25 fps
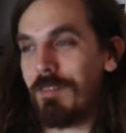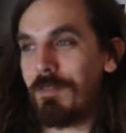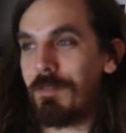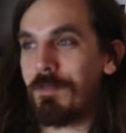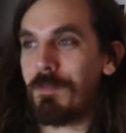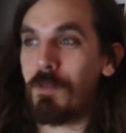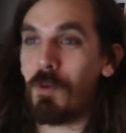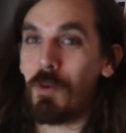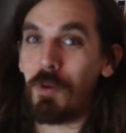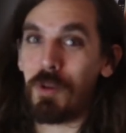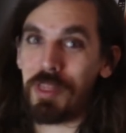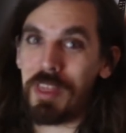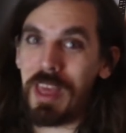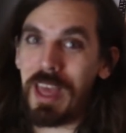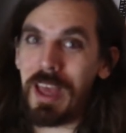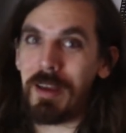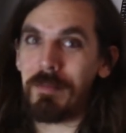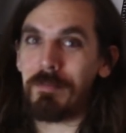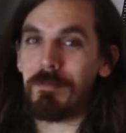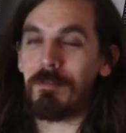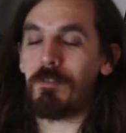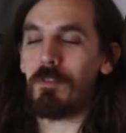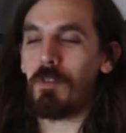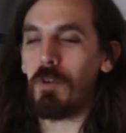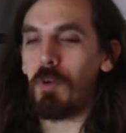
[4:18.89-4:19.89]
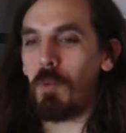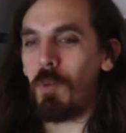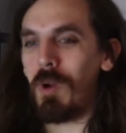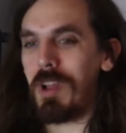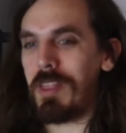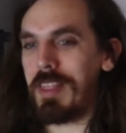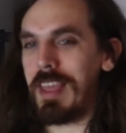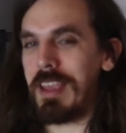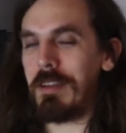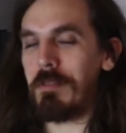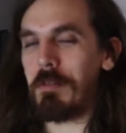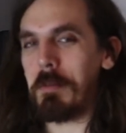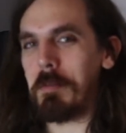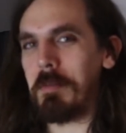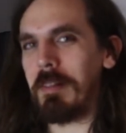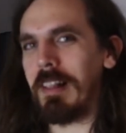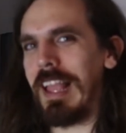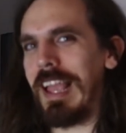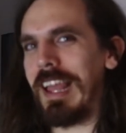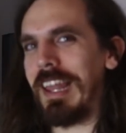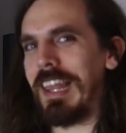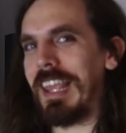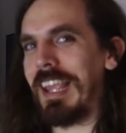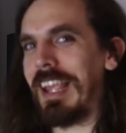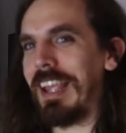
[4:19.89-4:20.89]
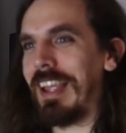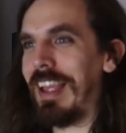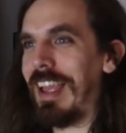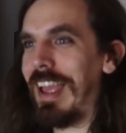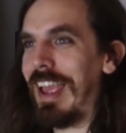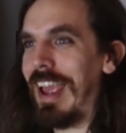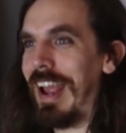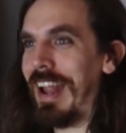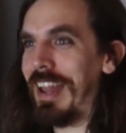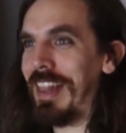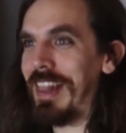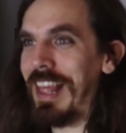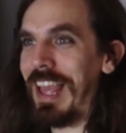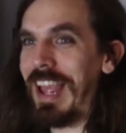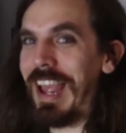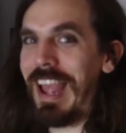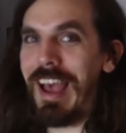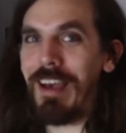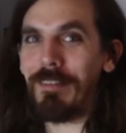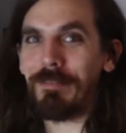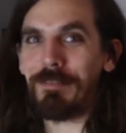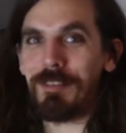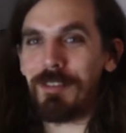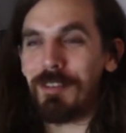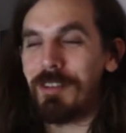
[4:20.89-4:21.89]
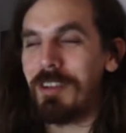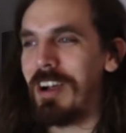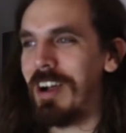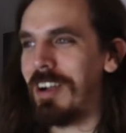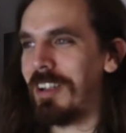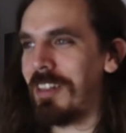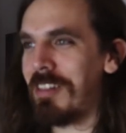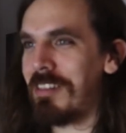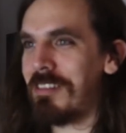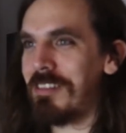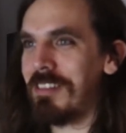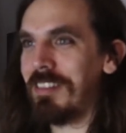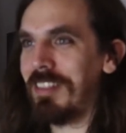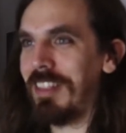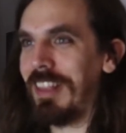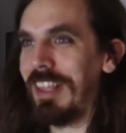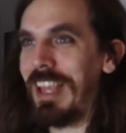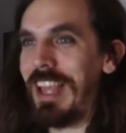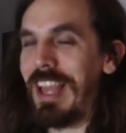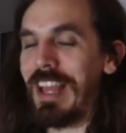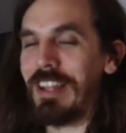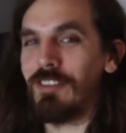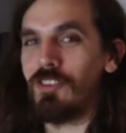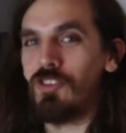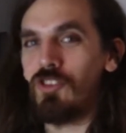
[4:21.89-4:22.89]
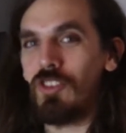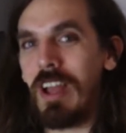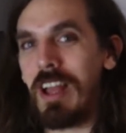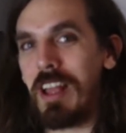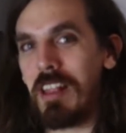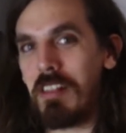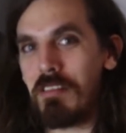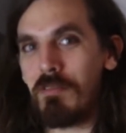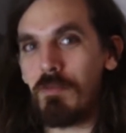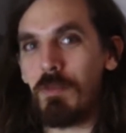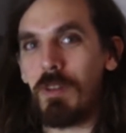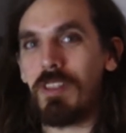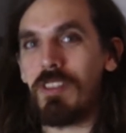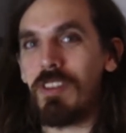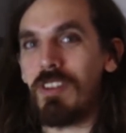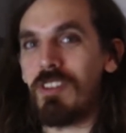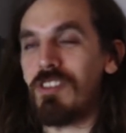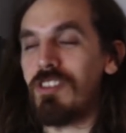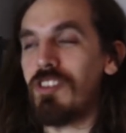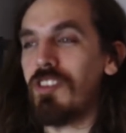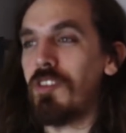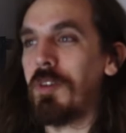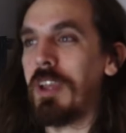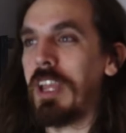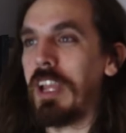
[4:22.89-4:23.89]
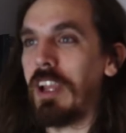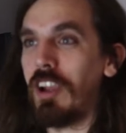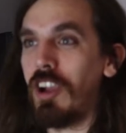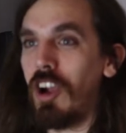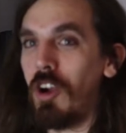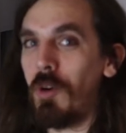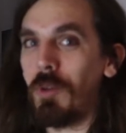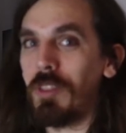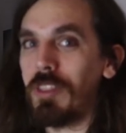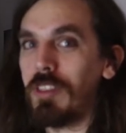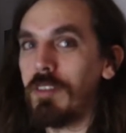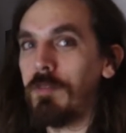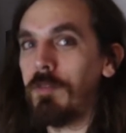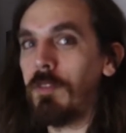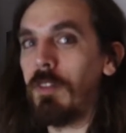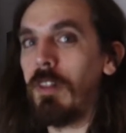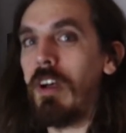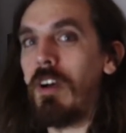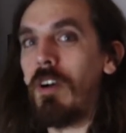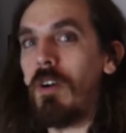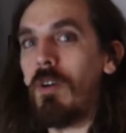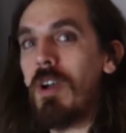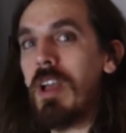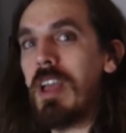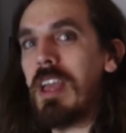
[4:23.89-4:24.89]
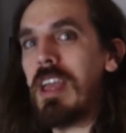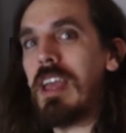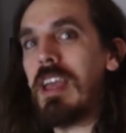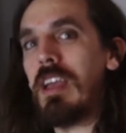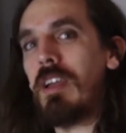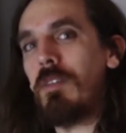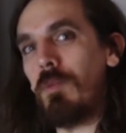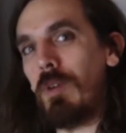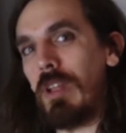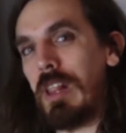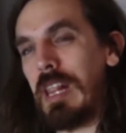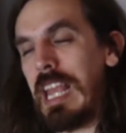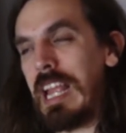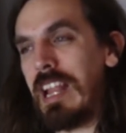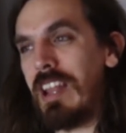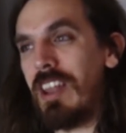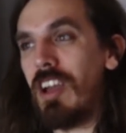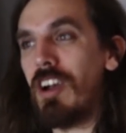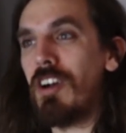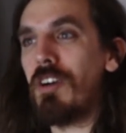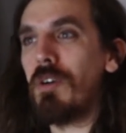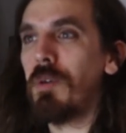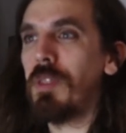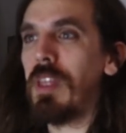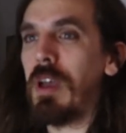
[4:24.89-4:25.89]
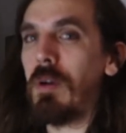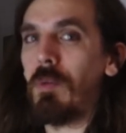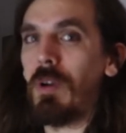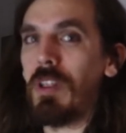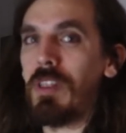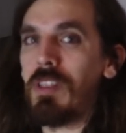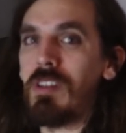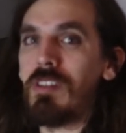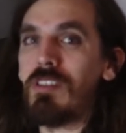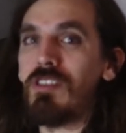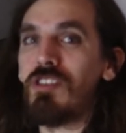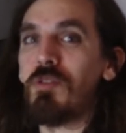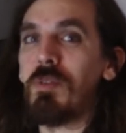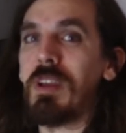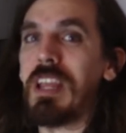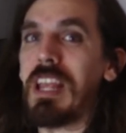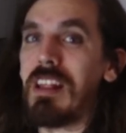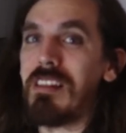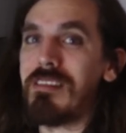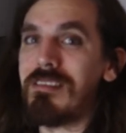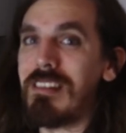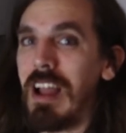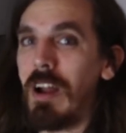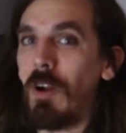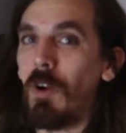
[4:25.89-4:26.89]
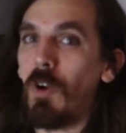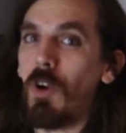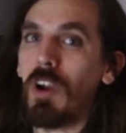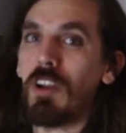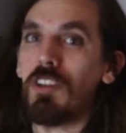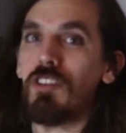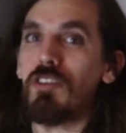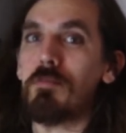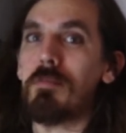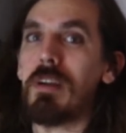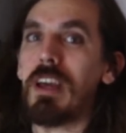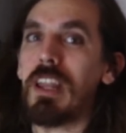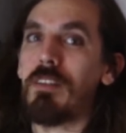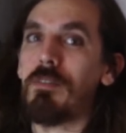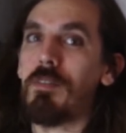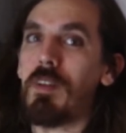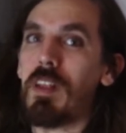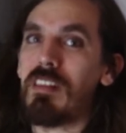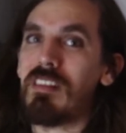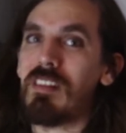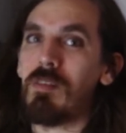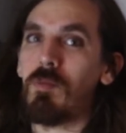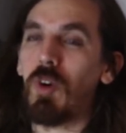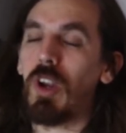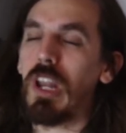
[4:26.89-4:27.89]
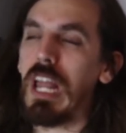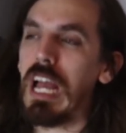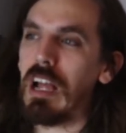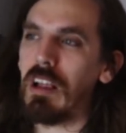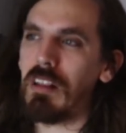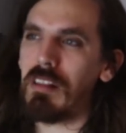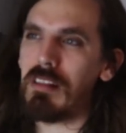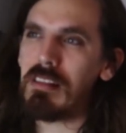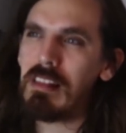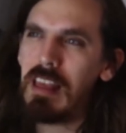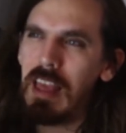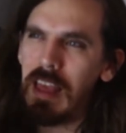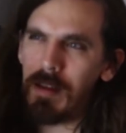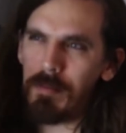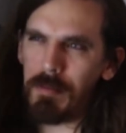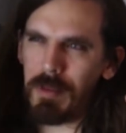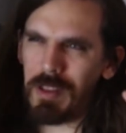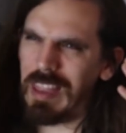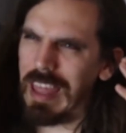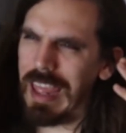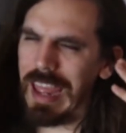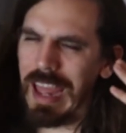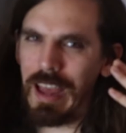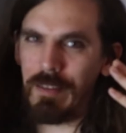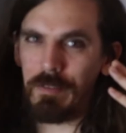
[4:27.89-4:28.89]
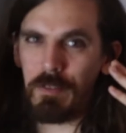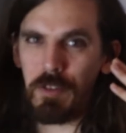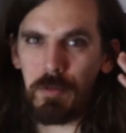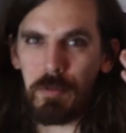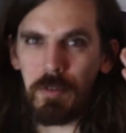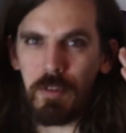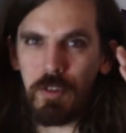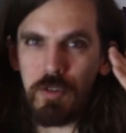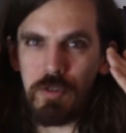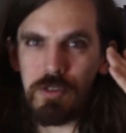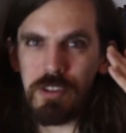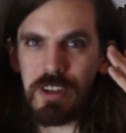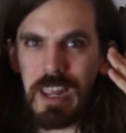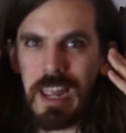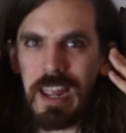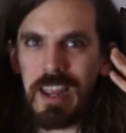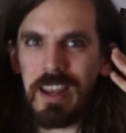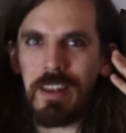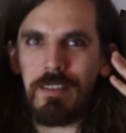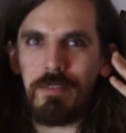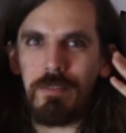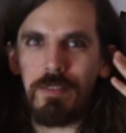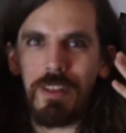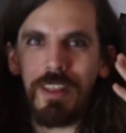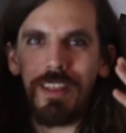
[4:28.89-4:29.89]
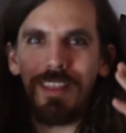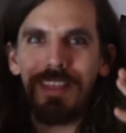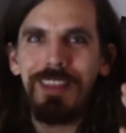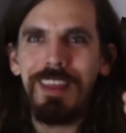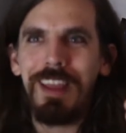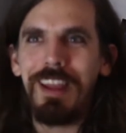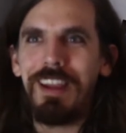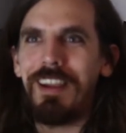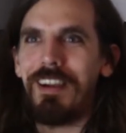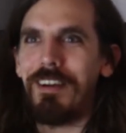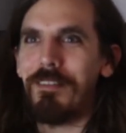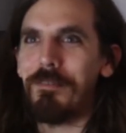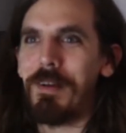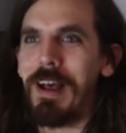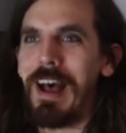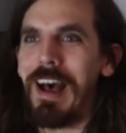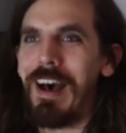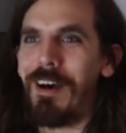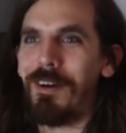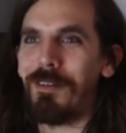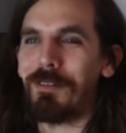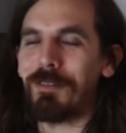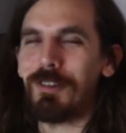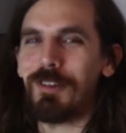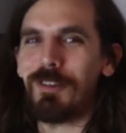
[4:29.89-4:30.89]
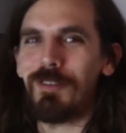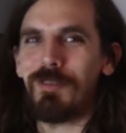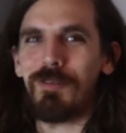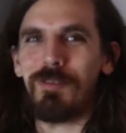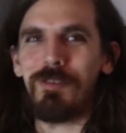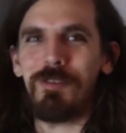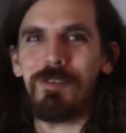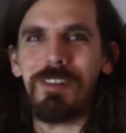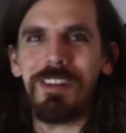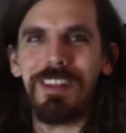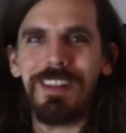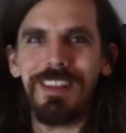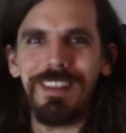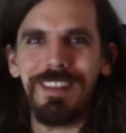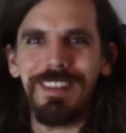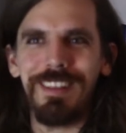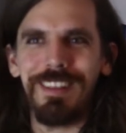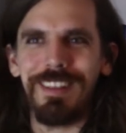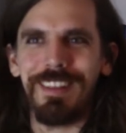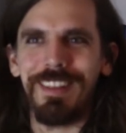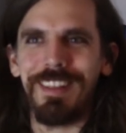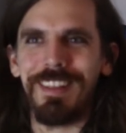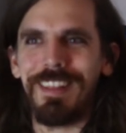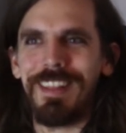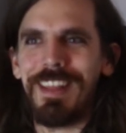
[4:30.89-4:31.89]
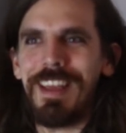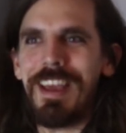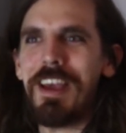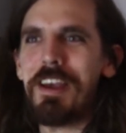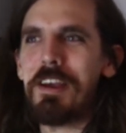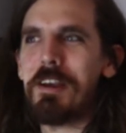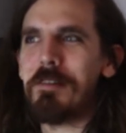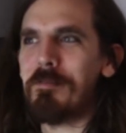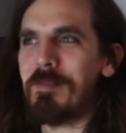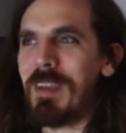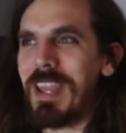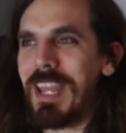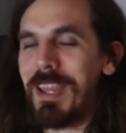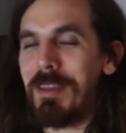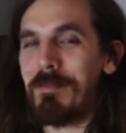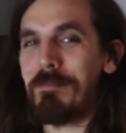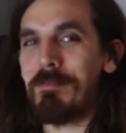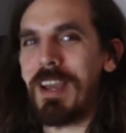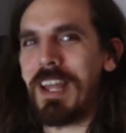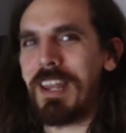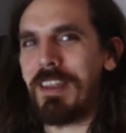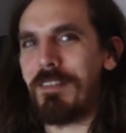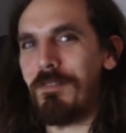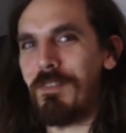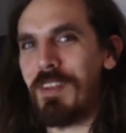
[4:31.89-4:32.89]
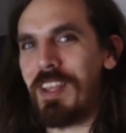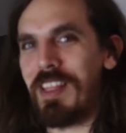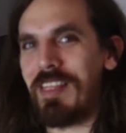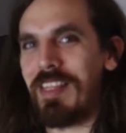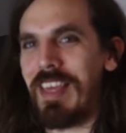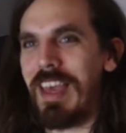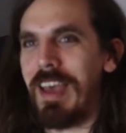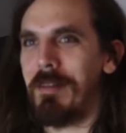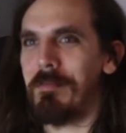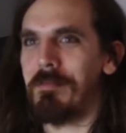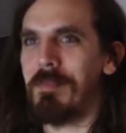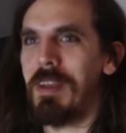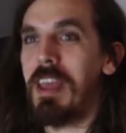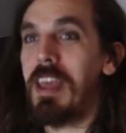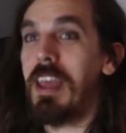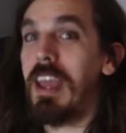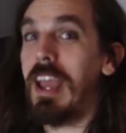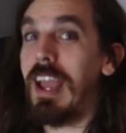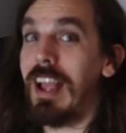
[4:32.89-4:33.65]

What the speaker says: for them, for what they were planning, and they have to constantly adjust what they're doing, go with the flow, when they know that what they're doing is now going to benefit someone else, but they have to creatively think of how to make it benefit them.